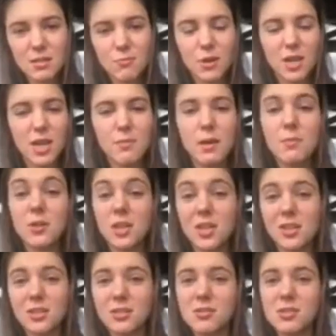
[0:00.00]
working memory
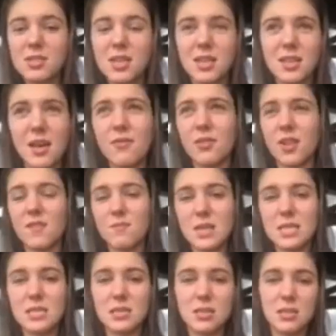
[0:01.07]
includes a level of
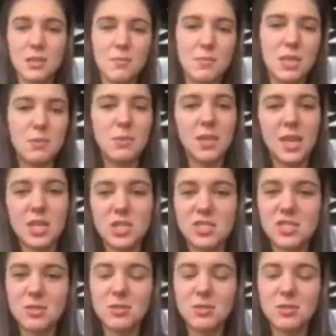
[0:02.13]
mental manipulation,